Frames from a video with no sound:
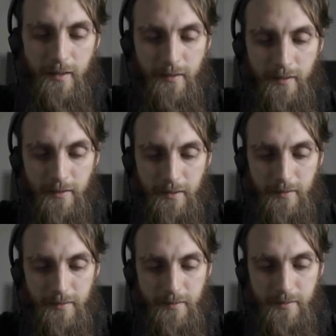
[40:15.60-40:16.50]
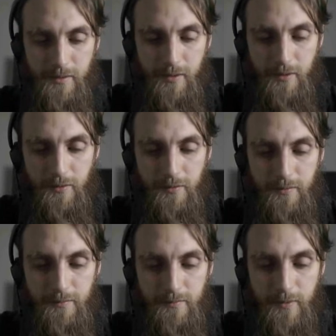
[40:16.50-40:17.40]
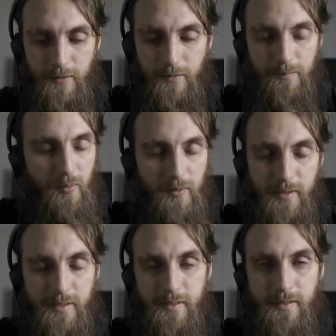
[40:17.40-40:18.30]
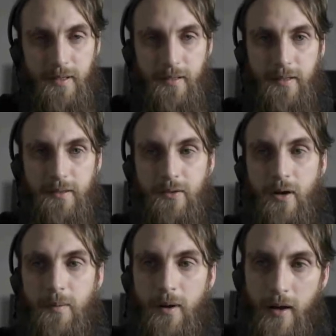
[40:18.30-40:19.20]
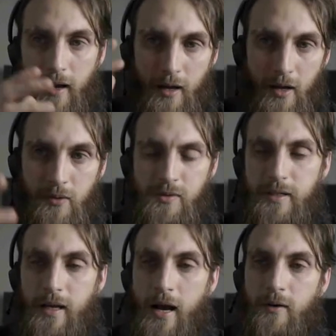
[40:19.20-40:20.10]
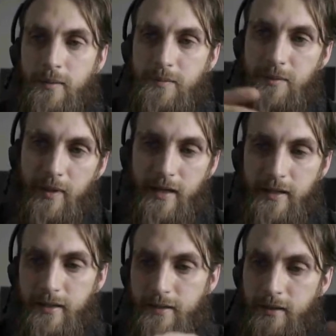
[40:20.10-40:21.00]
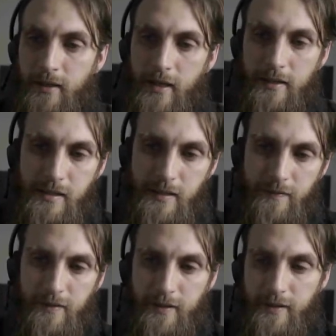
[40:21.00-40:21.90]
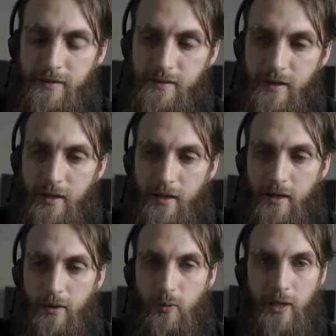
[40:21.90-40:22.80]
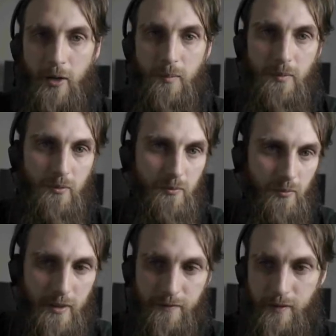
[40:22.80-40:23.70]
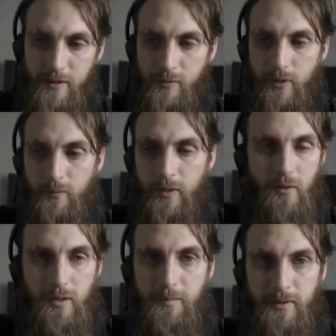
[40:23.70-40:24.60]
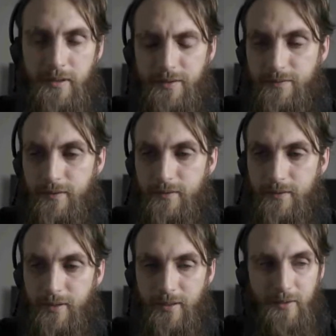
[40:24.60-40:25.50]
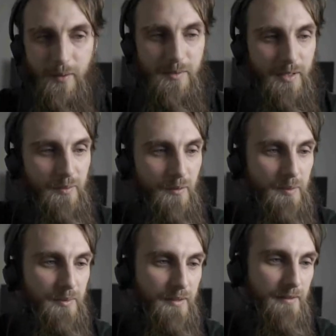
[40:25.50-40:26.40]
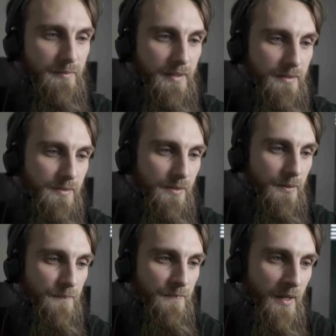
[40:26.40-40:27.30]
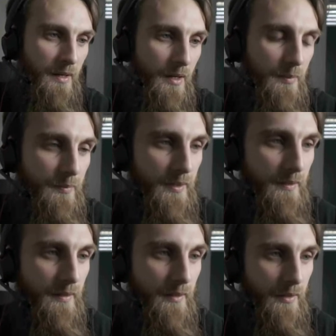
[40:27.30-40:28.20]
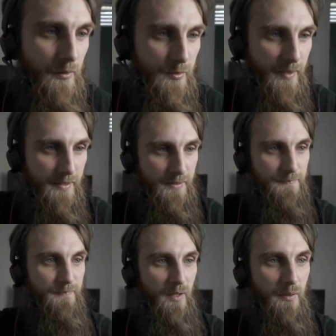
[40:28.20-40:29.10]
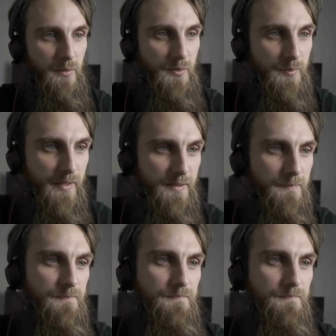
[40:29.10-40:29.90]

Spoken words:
Like, so, point is that like, I don't see how him debating and these different things would help reverts when we already believe. You know what I'm saying? We already believe, man. So, but Allah knows best. Allah knows best.